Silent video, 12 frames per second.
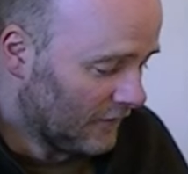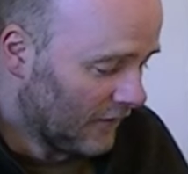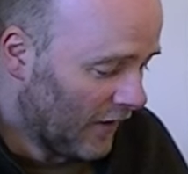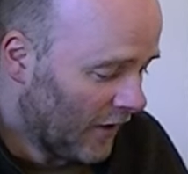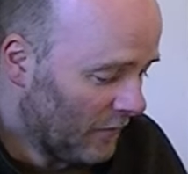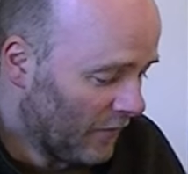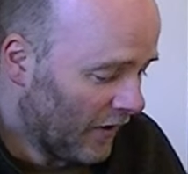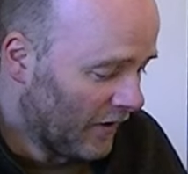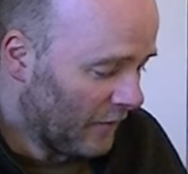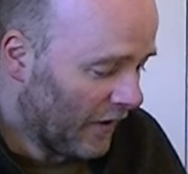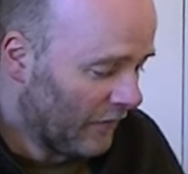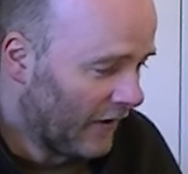I hope you're going
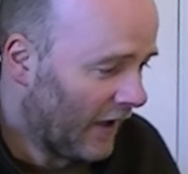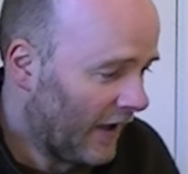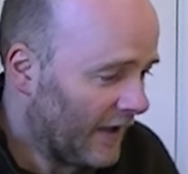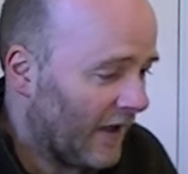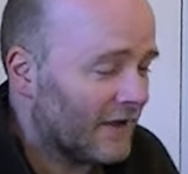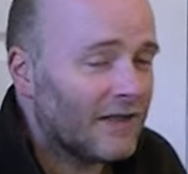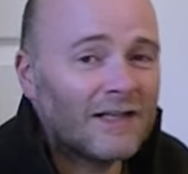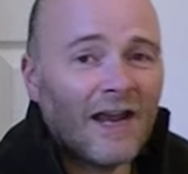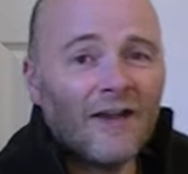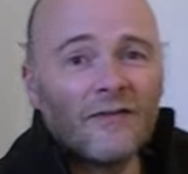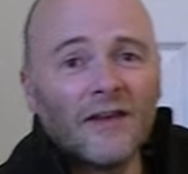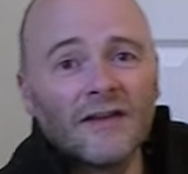to be okay. Now I did
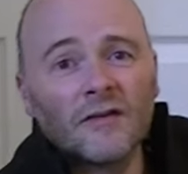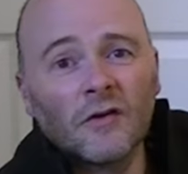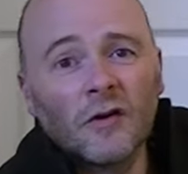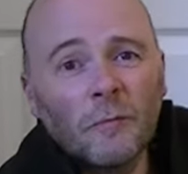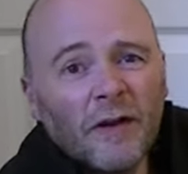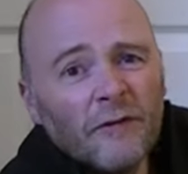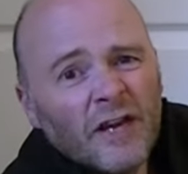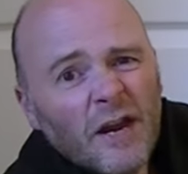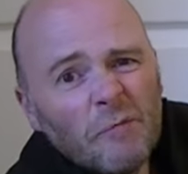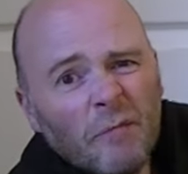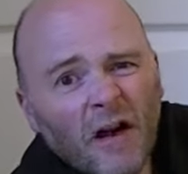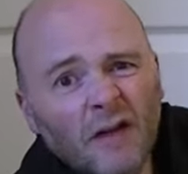get this on a bit of an
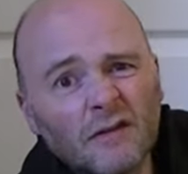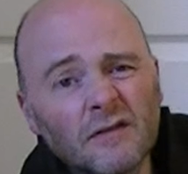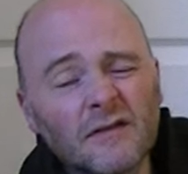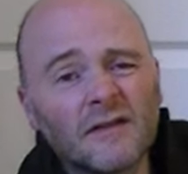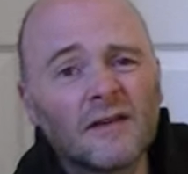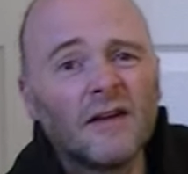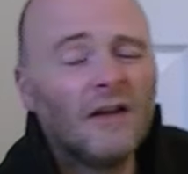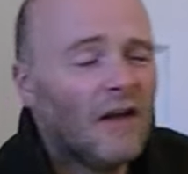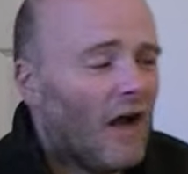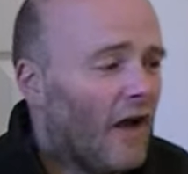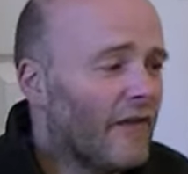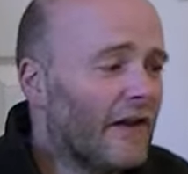impulse
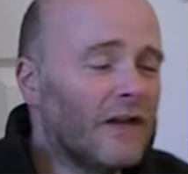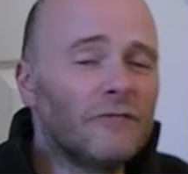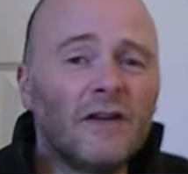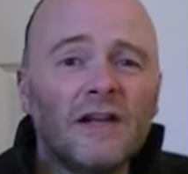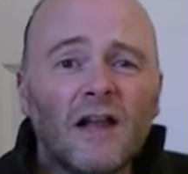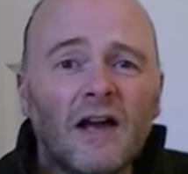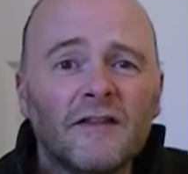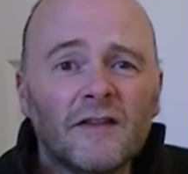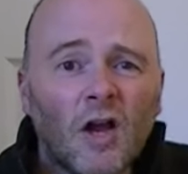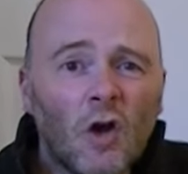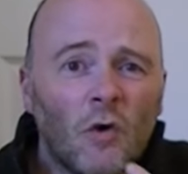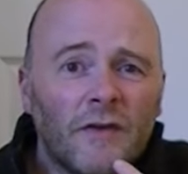and then I realised,
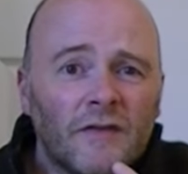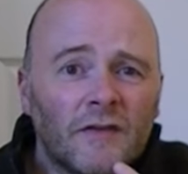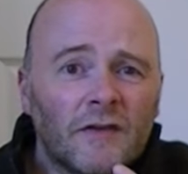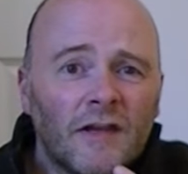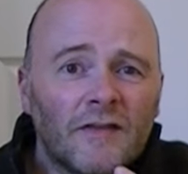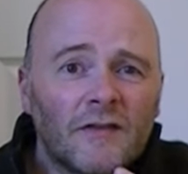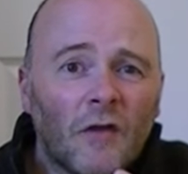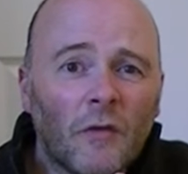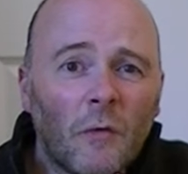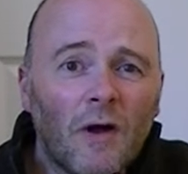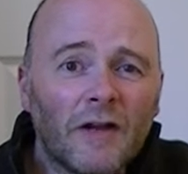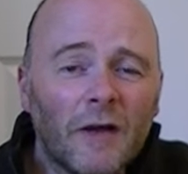oh, it's, it's not
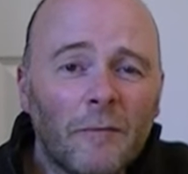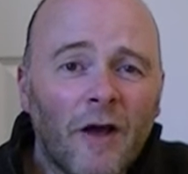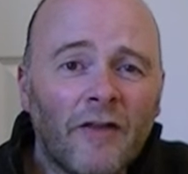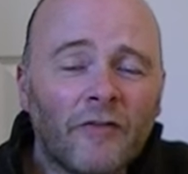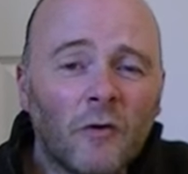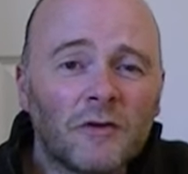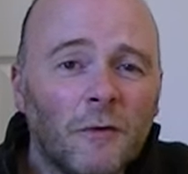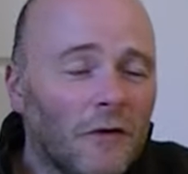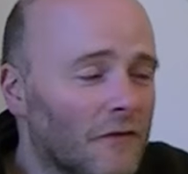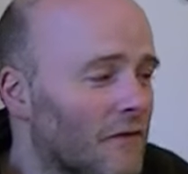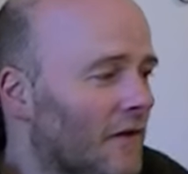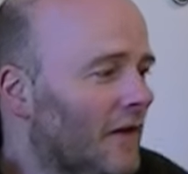the one I'm, i thought it
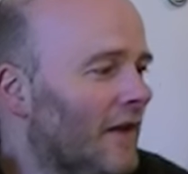was.